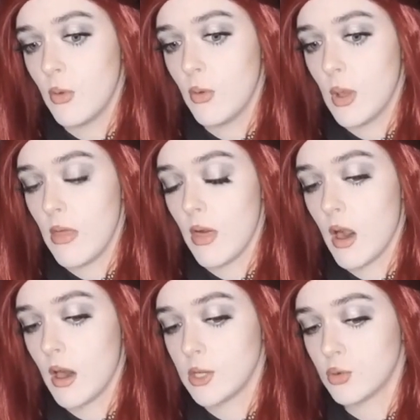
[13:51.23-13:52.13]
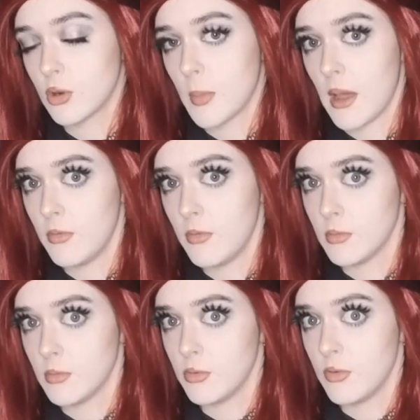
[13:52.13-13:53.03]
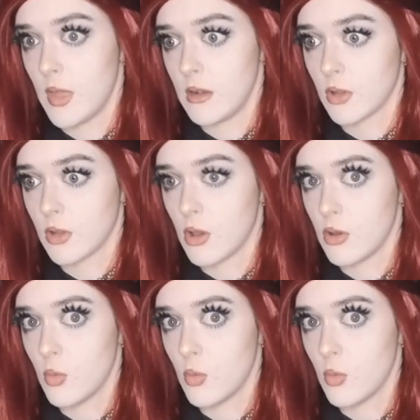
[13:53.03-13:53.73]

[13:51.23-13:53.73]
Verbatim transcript: So if you like the way that I talk about films,